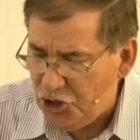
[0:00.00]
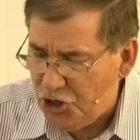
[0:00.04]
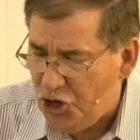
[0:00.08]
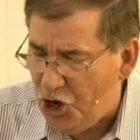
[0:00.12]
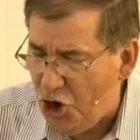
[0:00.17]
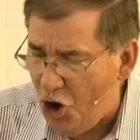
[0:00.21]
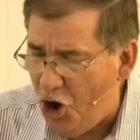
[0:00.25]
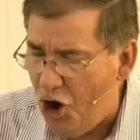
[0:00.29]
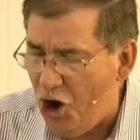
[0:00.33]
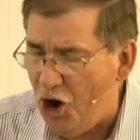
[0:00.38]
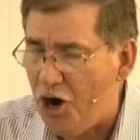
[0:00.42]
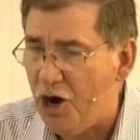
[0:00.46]

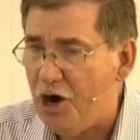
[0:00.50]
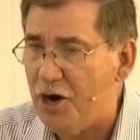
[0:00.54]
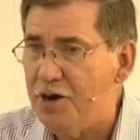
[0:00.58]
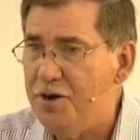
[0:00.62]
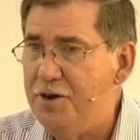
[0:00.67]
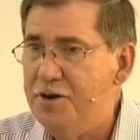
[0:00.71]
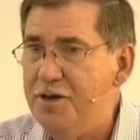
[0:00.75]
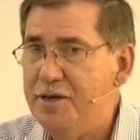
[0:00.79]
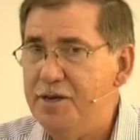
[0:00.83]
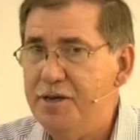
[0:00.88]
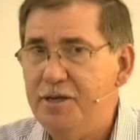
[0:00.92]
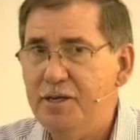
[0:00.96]
guard,
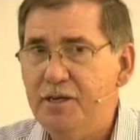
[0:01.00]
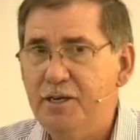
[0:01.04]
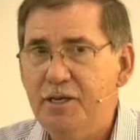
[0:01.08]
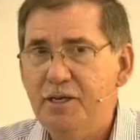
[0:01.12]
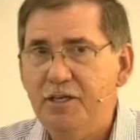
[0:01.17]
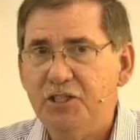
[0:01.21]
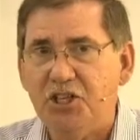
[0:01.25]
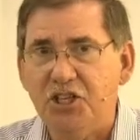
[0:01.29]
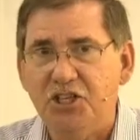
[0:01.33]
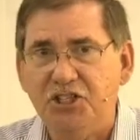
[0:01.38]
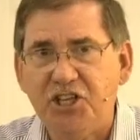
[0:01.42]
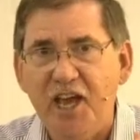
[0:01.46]

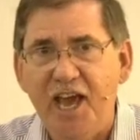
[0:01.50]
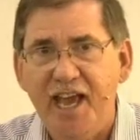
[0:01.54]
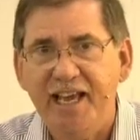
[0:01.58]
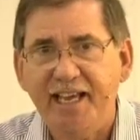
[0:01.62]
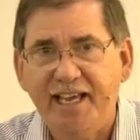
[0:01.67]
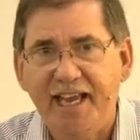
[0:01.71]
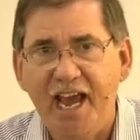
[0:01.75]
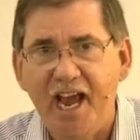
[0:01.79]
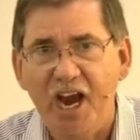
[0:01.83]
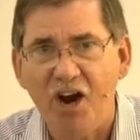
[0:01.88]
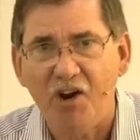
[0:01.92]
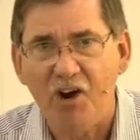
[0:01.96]
to take
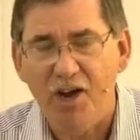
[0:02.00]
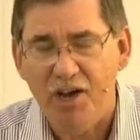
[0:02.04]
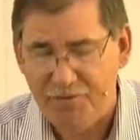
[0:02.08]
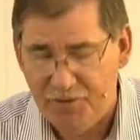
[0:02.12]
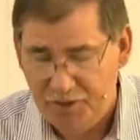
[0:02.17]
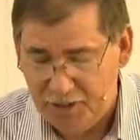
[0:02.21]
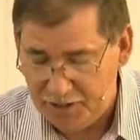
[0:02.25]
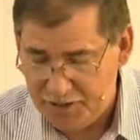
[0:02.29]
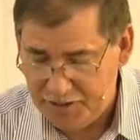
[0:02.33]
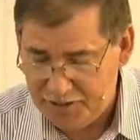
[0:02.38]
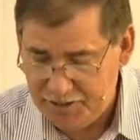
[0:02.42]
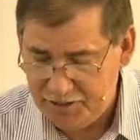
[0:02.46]
care of
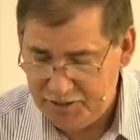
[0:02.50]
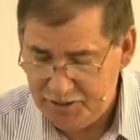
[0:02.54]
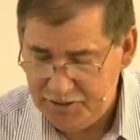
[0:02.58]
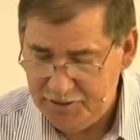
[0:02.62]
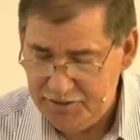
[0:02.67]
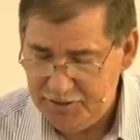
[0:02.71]
it.